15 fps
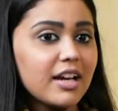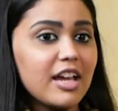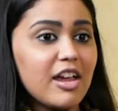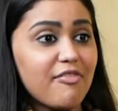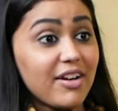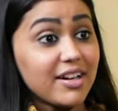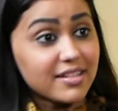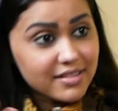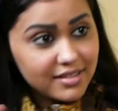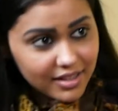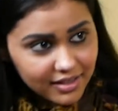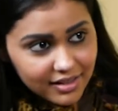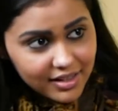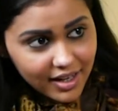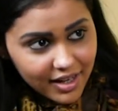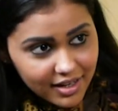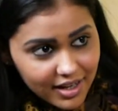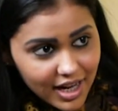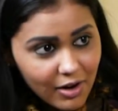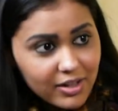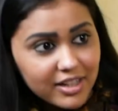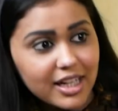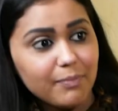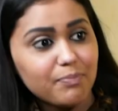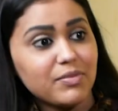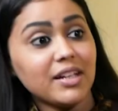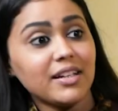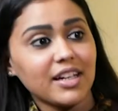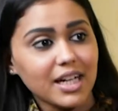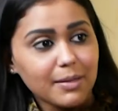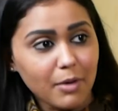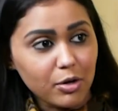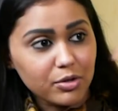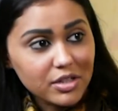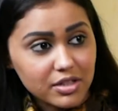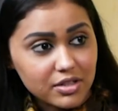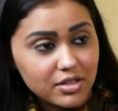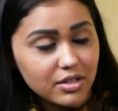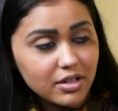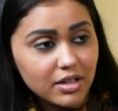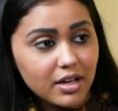If I sit there, I'll keep thinking about it.